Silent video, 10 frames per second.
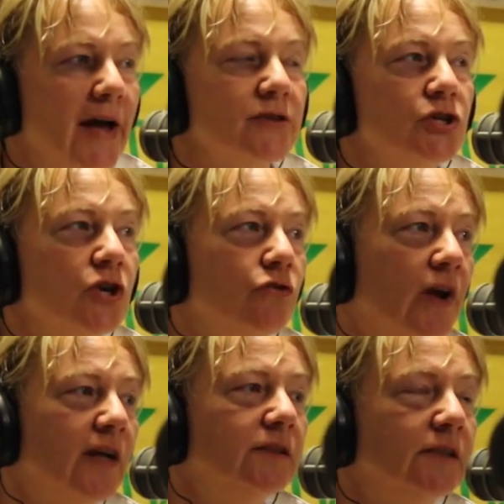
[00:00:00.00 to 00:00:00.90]
matching
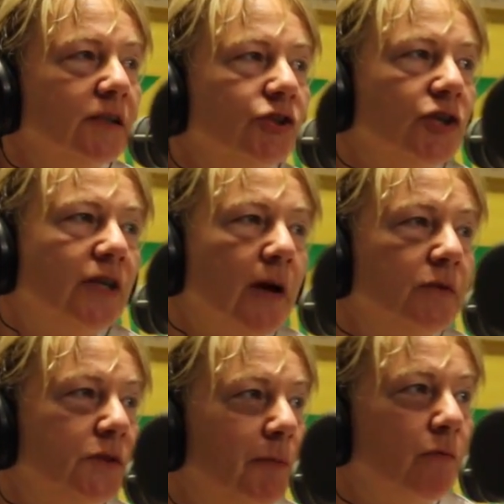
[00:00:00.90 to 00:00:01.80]
grant. Initially, that
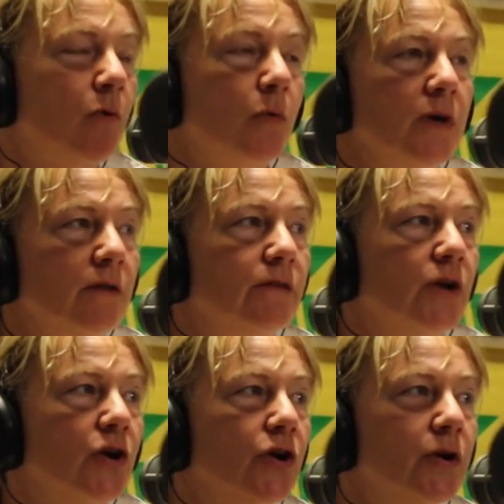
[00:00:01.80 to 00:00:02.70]
was before we
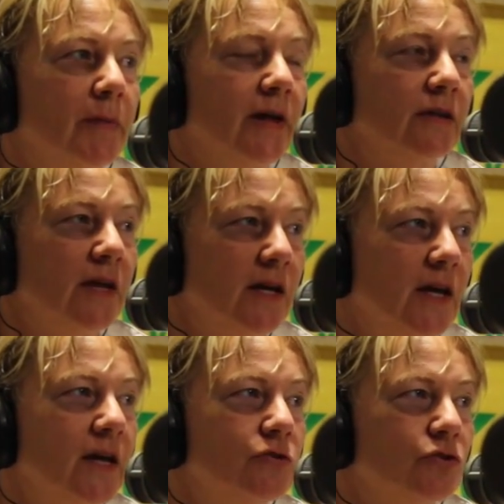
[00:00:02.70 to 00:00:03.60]
even heard about the
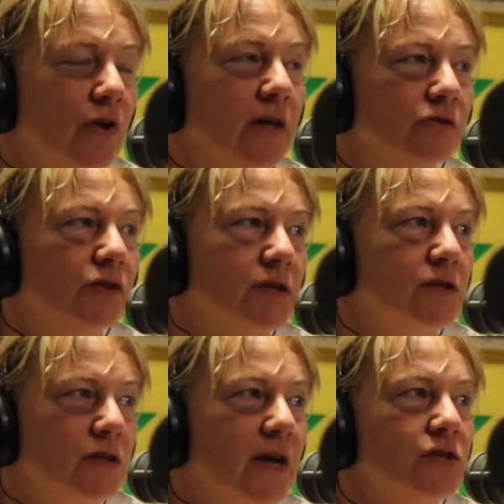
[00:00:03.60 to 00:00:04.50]
NEH grant
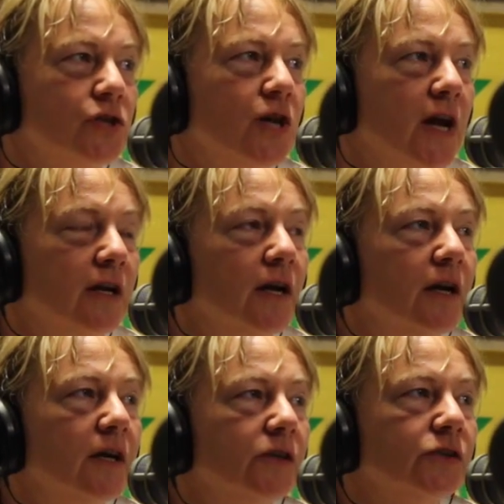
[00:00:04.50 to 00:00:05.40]
just yesterday.
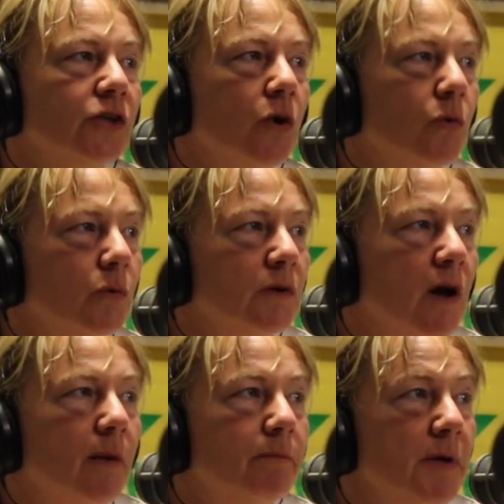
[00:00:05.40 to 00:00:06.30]
So
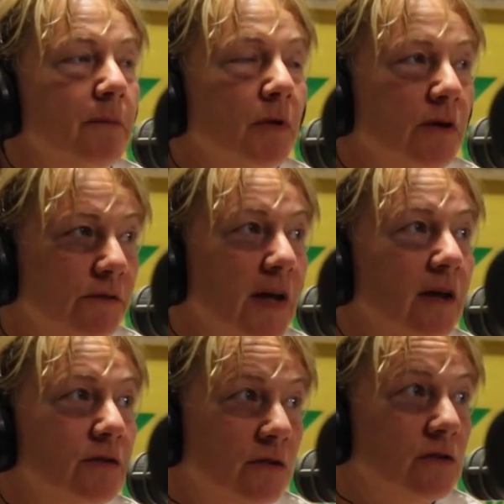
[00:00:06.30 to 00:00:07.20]
people, if
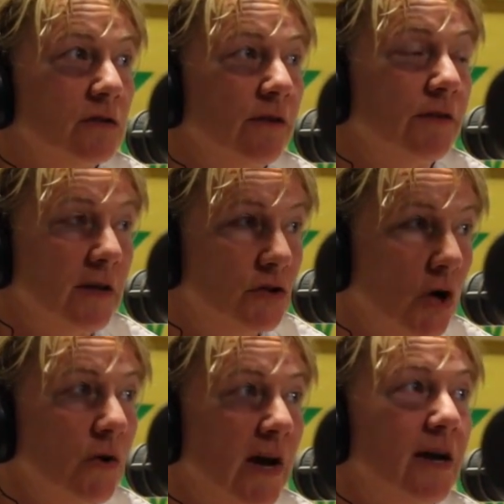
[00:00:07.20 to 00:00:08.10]
they
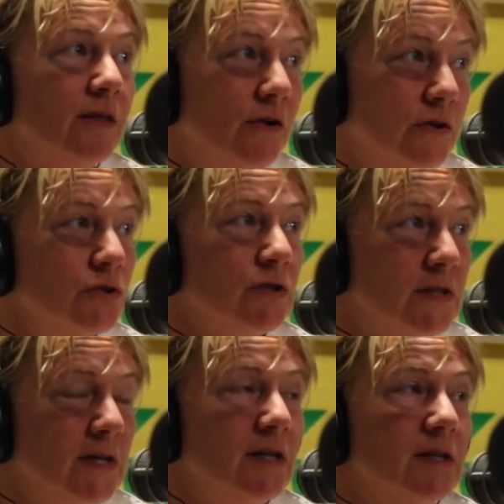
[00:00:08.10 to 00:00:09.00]
donate and they're
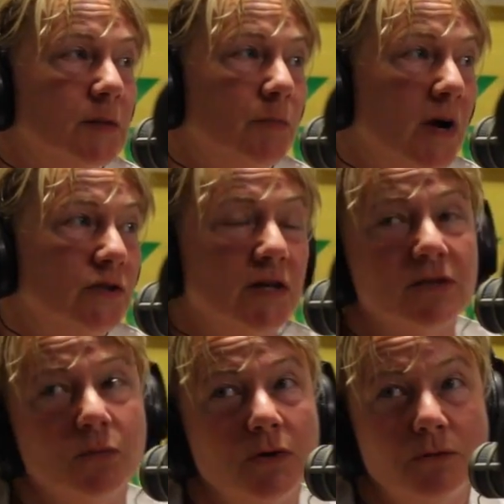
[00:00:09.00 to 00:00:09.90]
interested in this
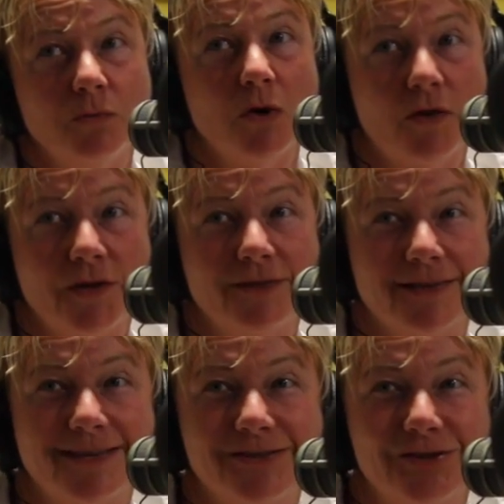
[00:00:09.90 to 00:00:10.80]
project, and we all think
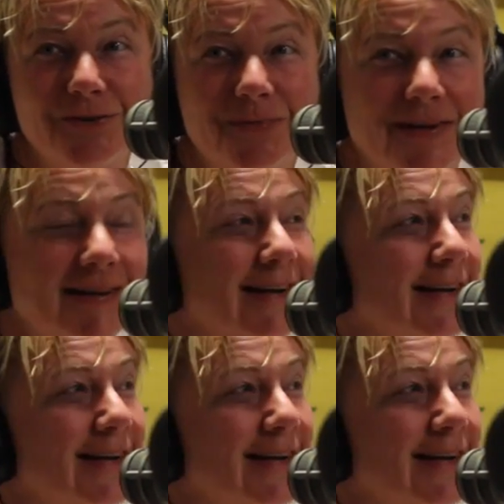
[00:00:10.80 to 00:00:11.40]
that they should be,